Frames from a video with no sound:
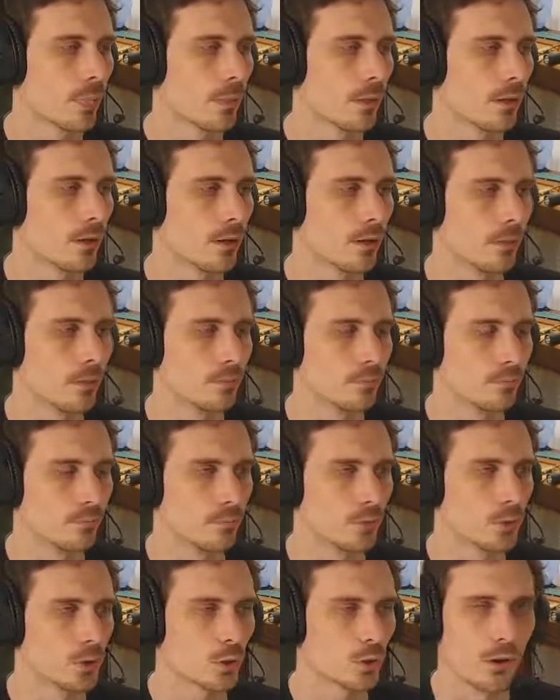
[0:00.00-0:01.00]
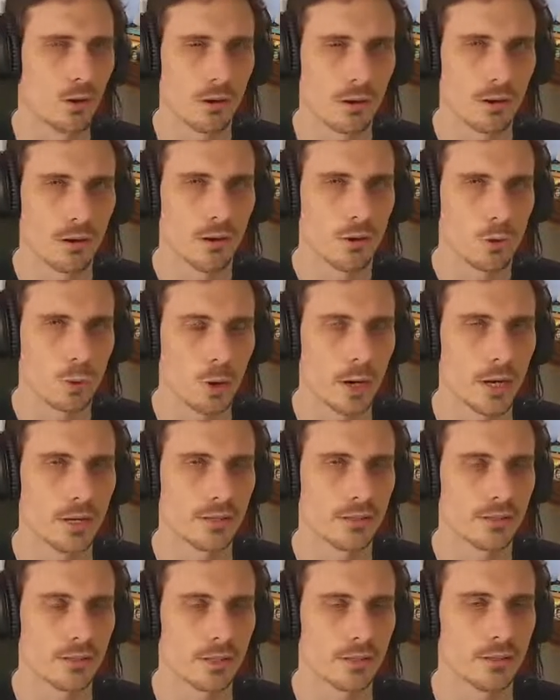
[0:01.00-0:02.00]
So quite
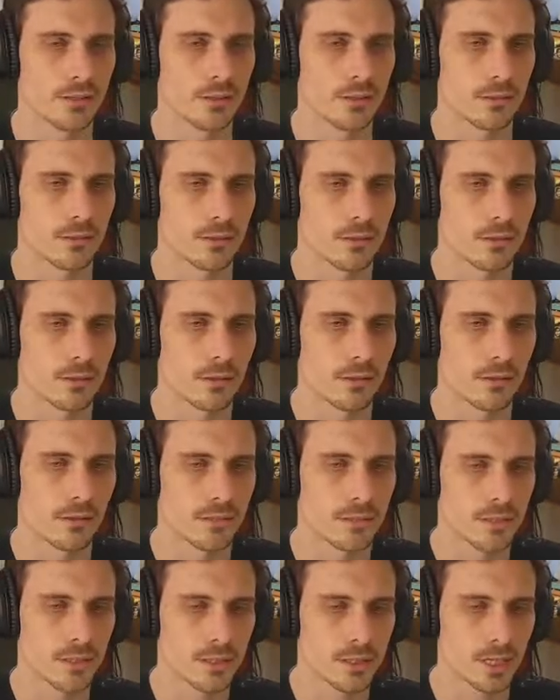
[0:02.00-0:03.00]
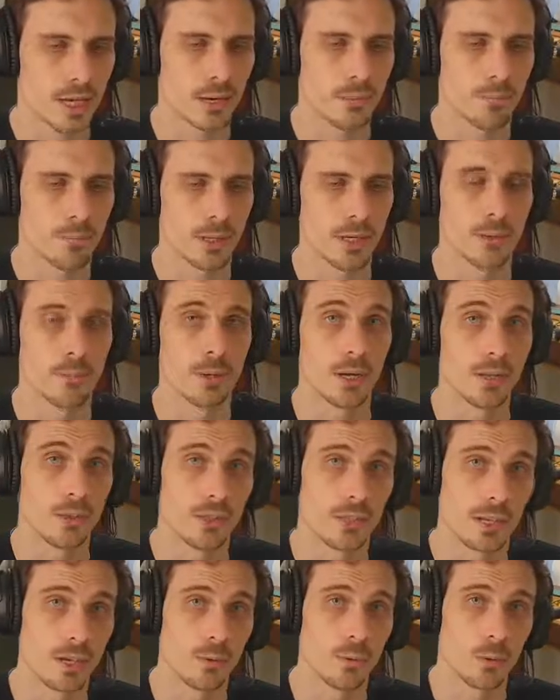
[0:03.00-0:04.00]
a thin sandpaper,
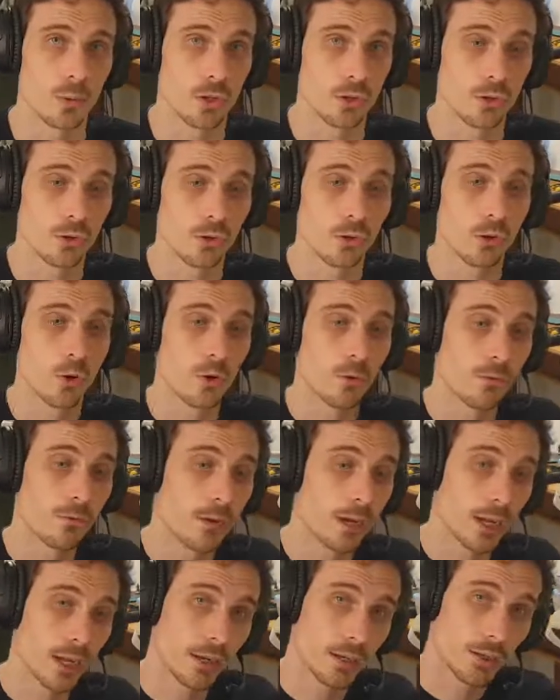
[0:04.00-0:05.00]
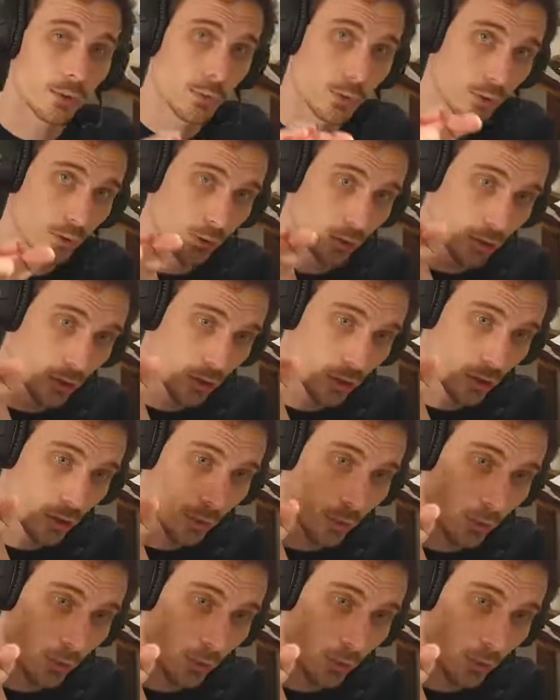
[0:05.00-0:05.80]
and then with no violence whatsoever, just